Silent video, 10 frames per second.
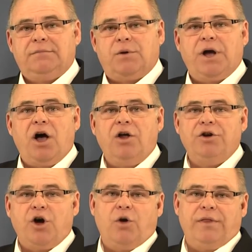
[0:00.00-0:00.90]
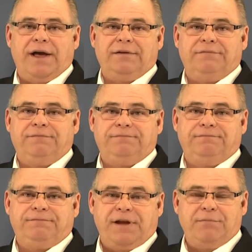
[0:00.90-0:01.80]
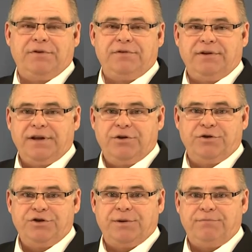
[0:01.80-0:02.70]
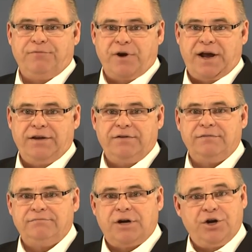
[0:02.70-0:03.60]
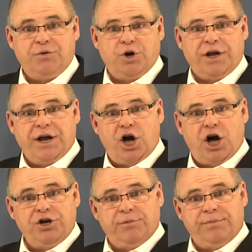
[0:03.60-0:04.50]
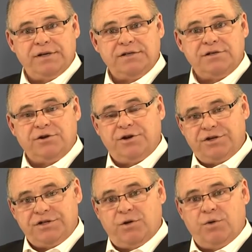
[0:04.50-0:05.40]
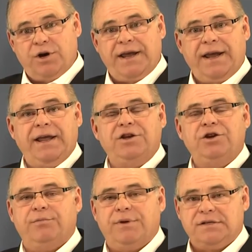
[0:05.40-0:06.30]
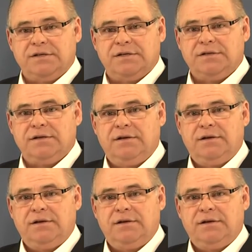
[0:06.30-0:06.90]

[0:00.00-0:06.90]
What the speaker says: But we all know that famous leadership phrase, are you working on your business or are you still working in your business?